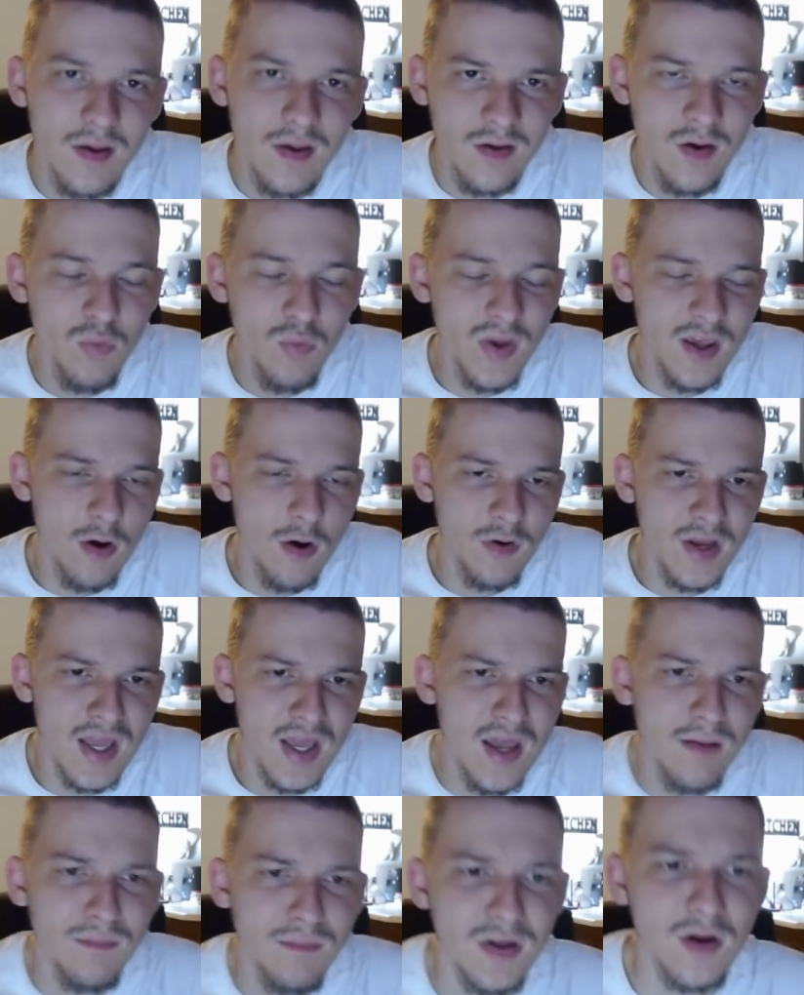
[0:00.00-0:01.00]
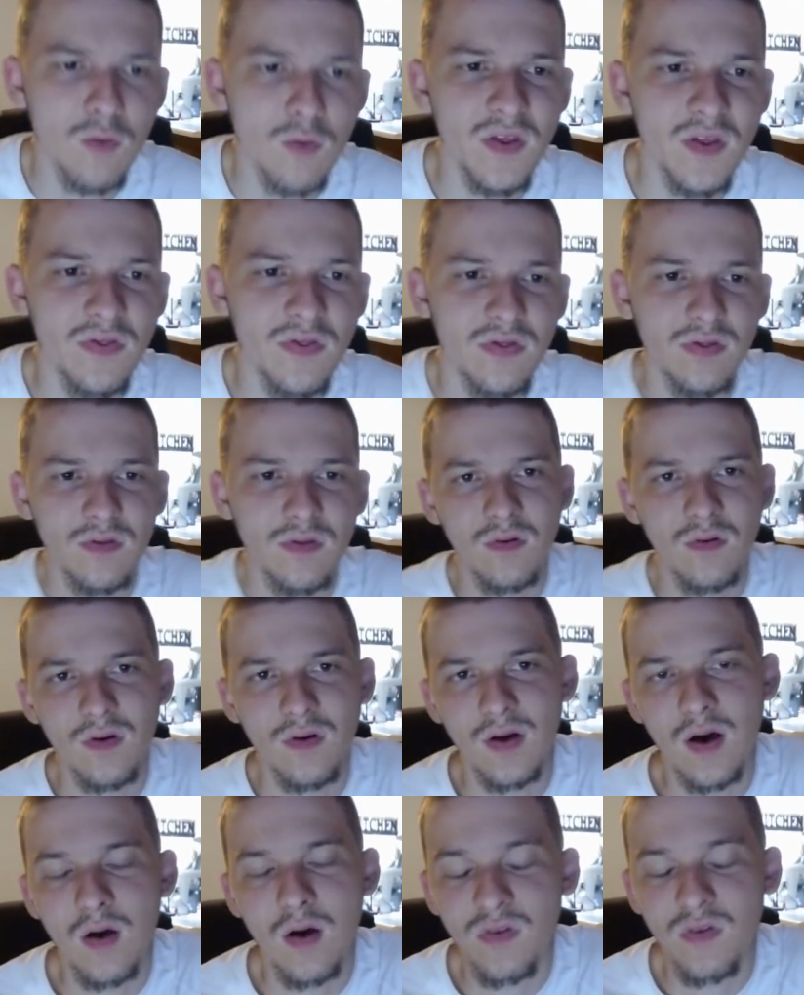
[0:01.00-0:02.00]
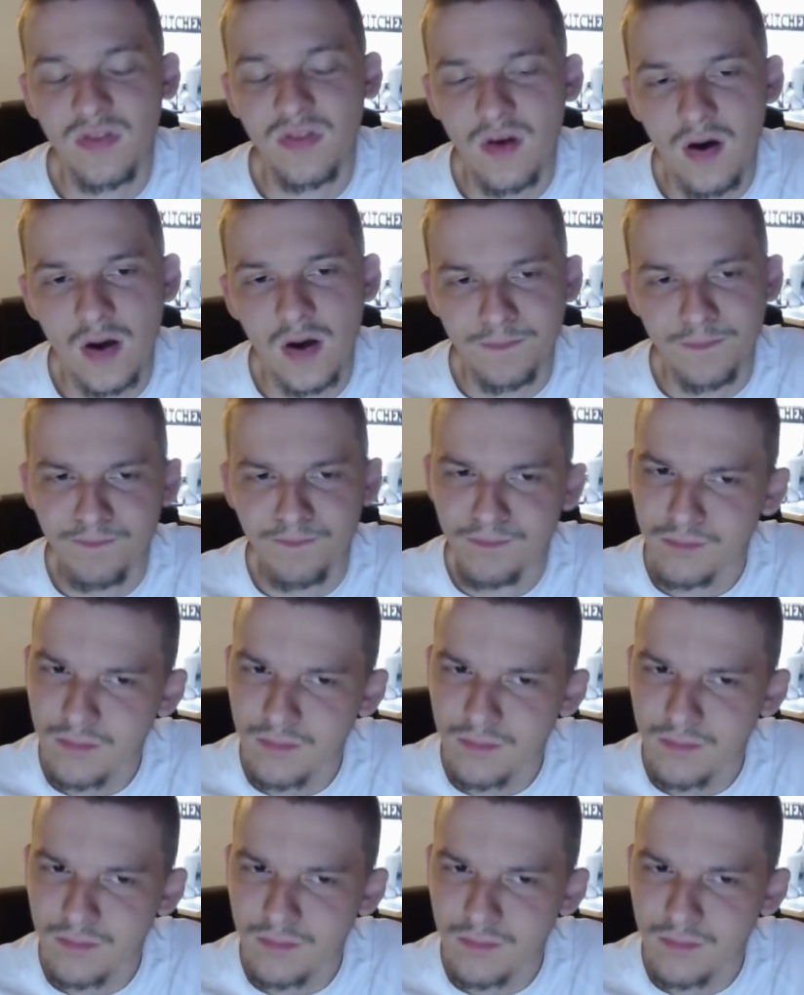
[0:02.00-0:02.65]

could we go to him? You know, with uh, with uh,